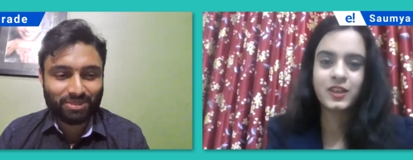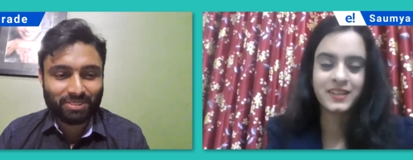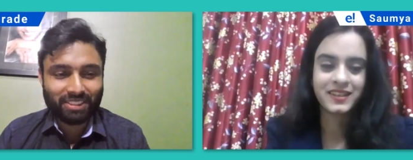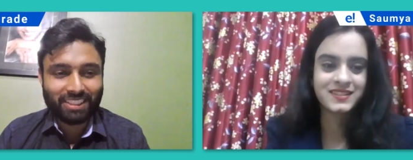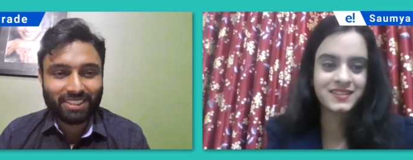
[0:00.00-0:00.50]
Speaker 1: Thanks a
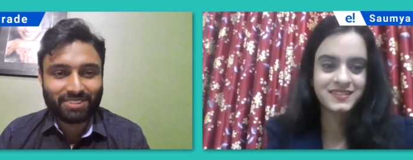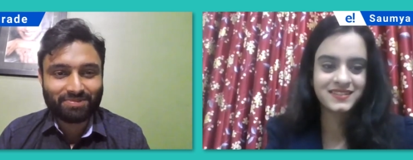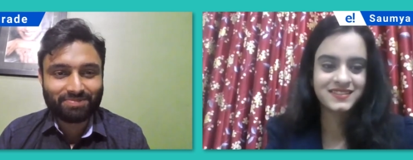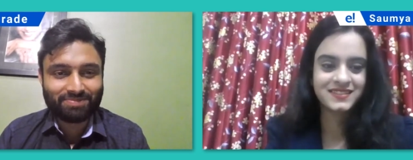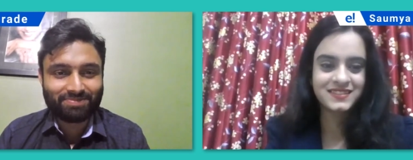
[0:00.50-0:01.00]
lot, guys.
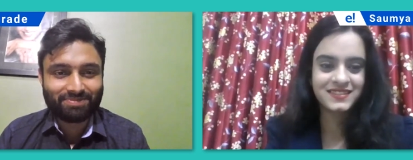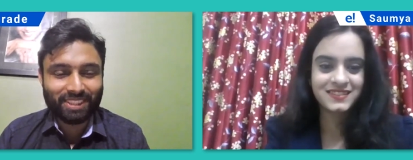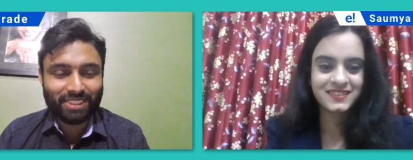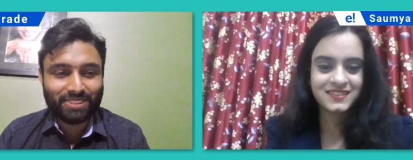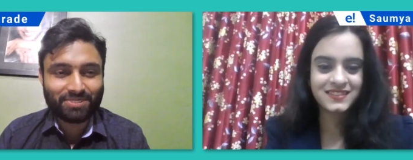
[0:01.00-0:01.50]

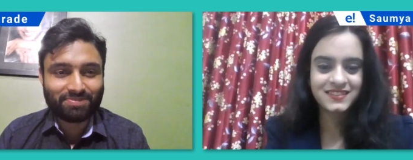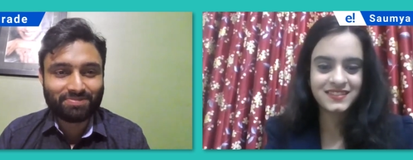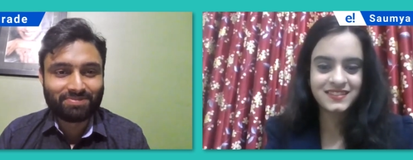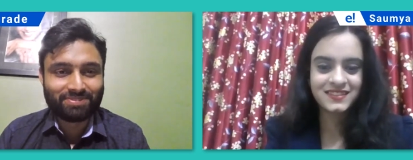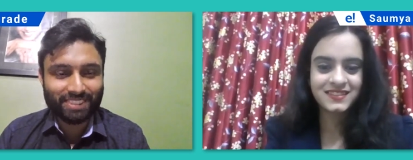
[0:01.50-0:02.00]
Thank you.
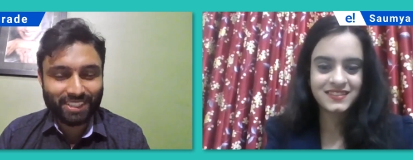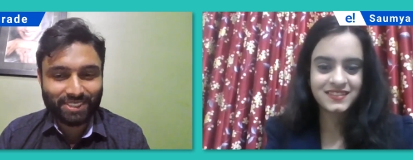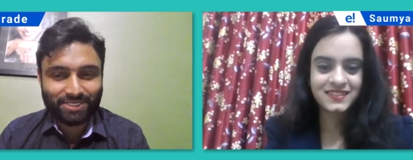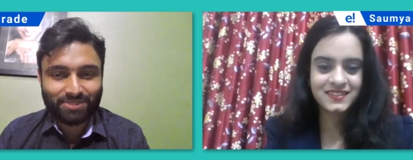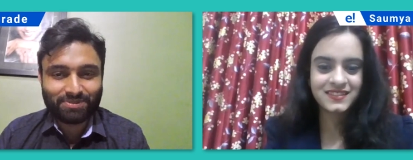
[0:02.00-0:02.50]
Thank
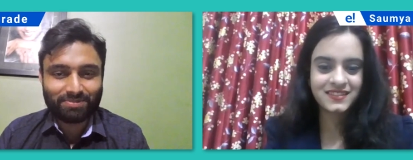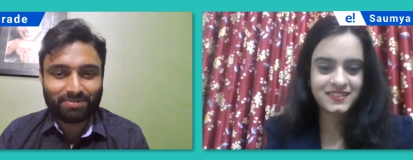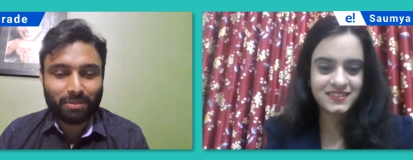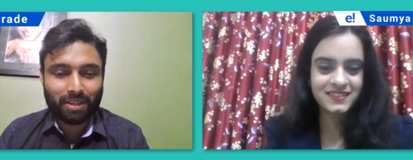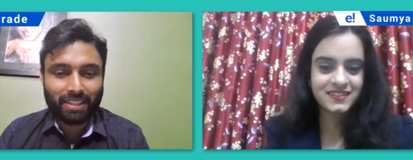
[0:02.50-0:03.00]
you.
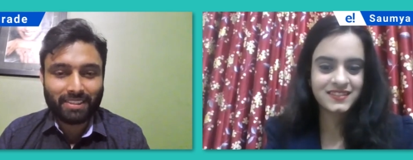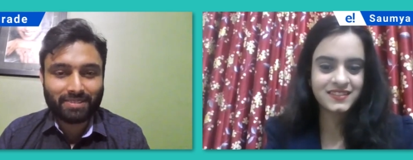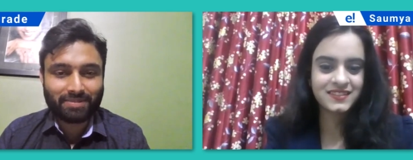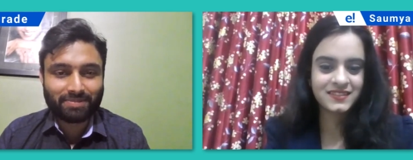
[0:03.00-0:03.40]
Bye-bye.